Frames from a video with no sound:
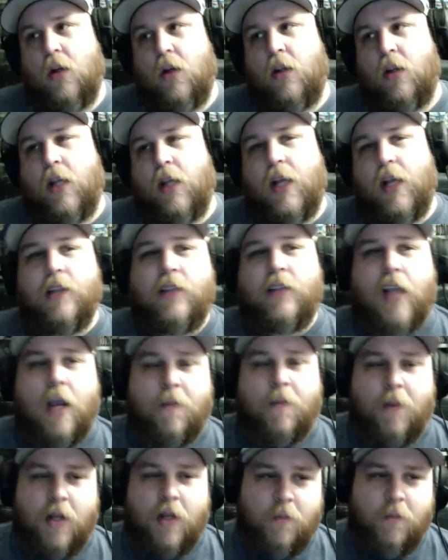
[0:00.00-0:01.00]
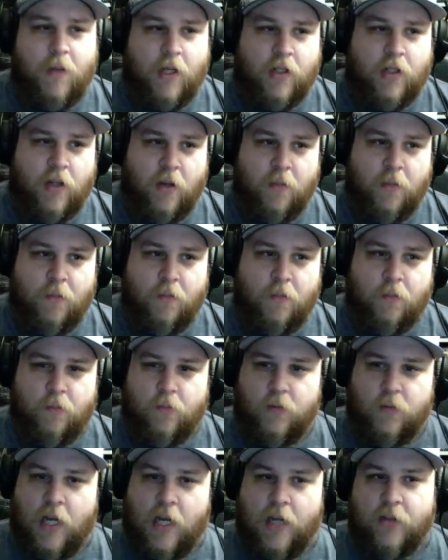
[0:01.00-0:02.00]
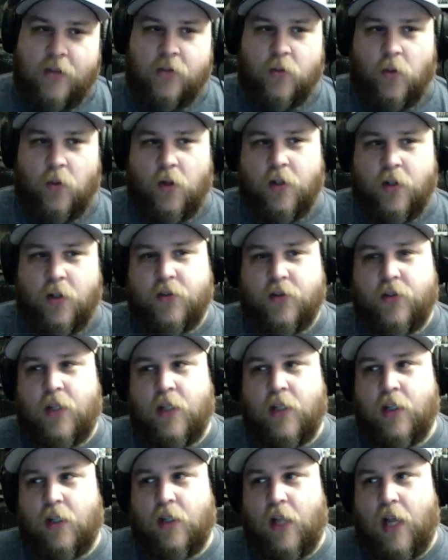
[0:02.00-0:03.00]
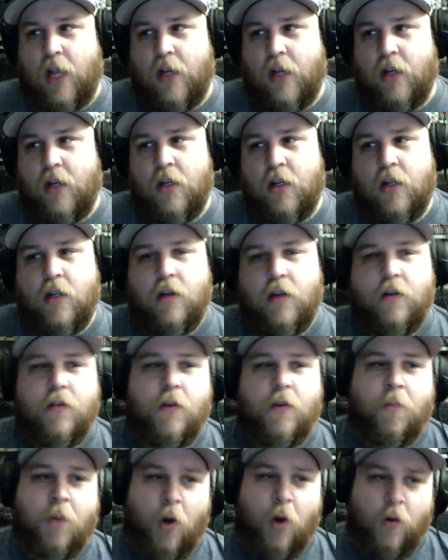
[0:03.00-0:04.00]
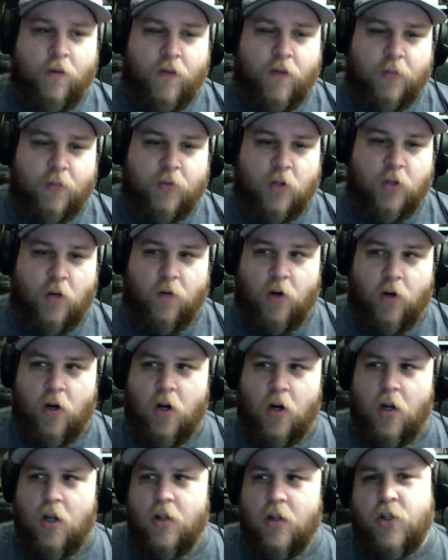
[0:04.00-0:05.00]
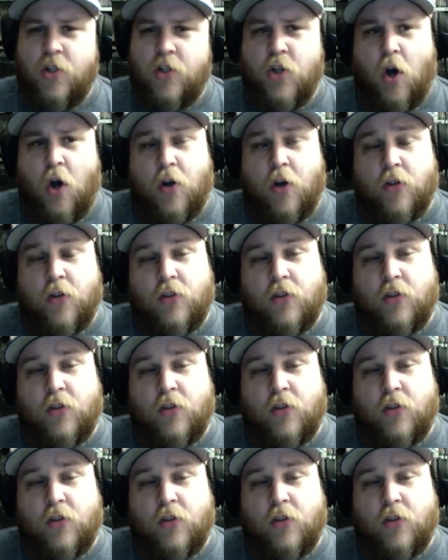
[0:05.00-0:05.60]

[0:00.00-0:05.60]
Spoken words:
They get attacked by the big dumb dinosaur in the land. Their boat flips over. The daughter's